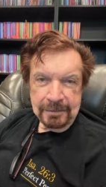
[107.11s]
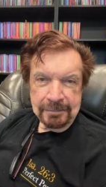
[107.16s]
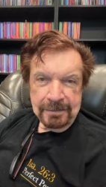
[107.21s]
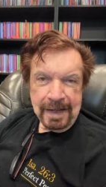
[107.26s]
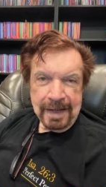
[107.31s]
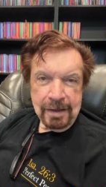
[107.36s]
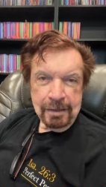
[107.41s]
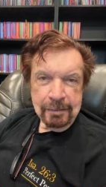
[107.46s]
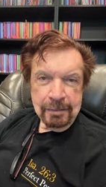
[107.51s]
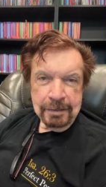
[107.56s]

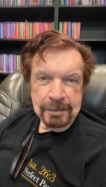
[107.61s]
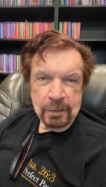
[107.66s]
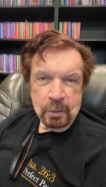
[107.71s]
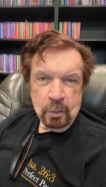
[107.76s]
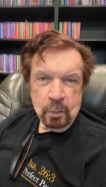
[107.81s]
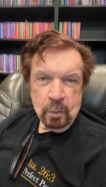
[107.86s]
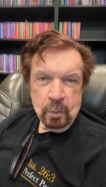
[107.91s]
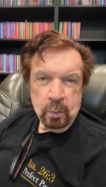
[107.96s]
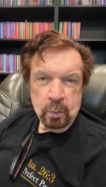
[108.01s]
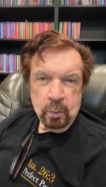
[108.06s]
founder of
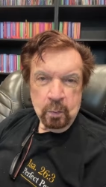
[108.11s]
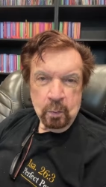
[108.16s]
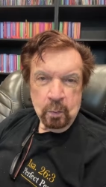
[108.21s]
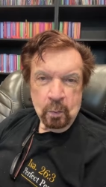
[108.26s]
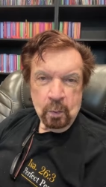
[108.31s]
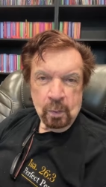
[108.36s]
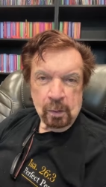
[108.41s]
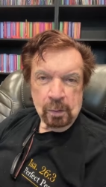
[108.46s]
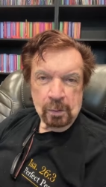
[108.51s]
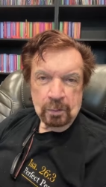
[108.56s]
the
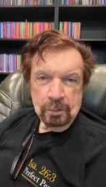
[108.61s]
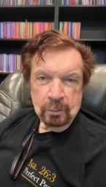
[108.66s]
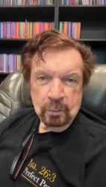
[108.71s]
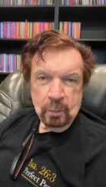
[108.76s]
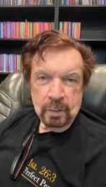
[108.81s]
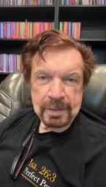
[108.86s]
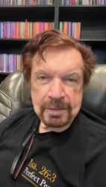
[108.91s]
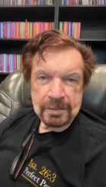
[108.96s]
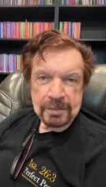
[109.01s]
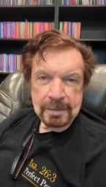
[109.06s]
World
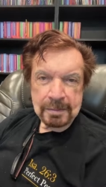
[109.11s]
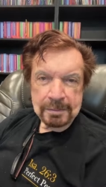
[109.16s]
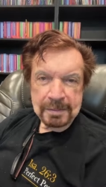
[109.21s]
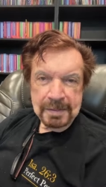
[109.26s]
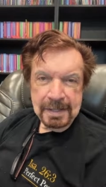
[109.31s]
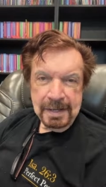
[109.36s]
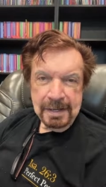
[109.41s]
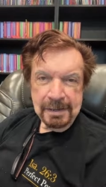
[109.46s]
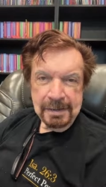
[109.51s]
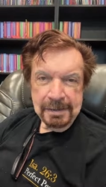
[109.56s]
Wisdom
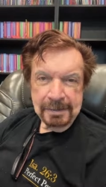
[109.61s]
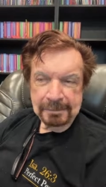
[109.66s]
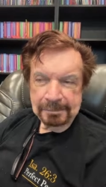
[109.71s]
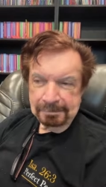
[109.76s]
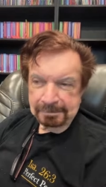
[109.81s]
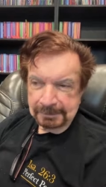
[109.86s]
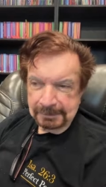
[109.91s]
Center,